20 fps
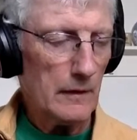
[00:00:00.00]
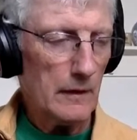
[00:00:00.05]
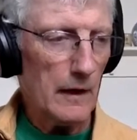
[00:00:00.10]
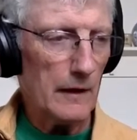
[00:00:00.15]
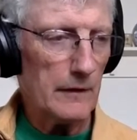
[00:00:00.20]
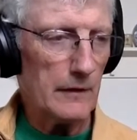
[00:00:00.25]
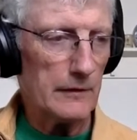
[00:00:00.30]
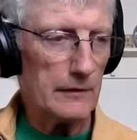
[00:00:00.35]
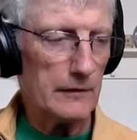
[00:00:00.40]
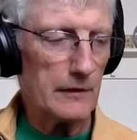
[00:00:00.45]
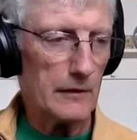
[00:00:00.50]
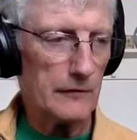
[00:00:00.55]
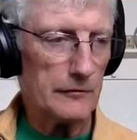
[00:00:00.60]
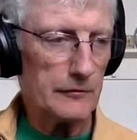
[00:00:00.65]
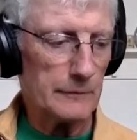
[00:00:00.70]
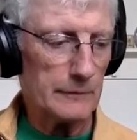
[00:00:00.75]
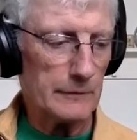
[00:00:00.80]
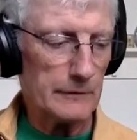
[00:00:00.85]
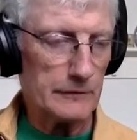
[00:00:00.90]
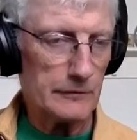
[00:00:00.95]
And then you go
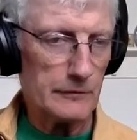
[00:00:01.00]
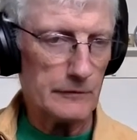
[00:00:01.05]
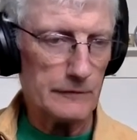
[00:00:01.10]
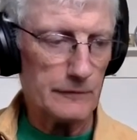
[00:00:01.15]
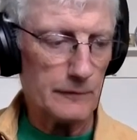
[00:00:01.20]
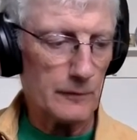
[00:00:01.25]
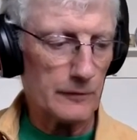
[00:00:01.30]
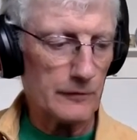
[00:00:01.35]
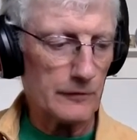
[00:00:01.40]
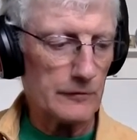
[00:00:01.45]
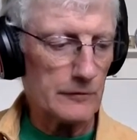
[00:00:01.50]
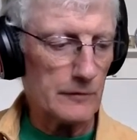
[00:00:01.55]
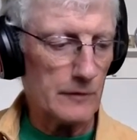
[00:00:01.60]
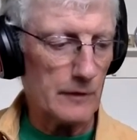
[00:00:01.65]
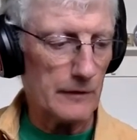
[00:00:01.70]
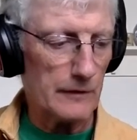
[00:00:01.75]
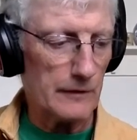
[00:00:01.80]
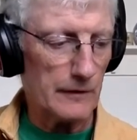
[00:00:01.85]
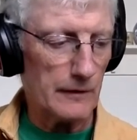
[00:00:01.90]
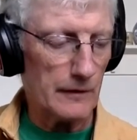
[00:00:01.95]
simply 2, 4, 2
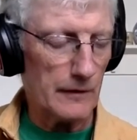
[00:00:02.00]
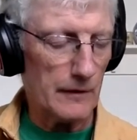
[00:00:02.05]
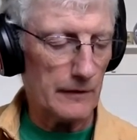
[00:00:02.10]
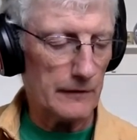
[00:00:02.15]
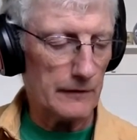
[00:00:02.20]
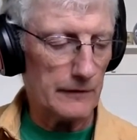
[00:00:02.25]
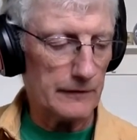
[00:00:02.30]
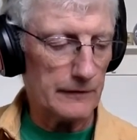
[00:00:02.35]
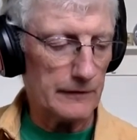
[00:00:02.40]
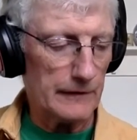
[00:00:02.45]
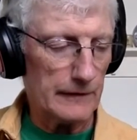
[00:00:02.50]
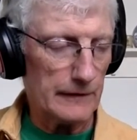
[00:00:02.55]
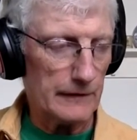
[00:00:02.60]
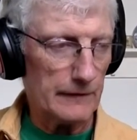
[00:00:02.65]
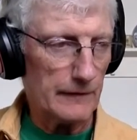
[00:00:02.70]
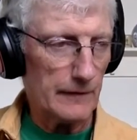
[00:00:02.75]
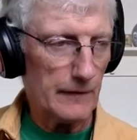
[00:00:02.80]
on the D.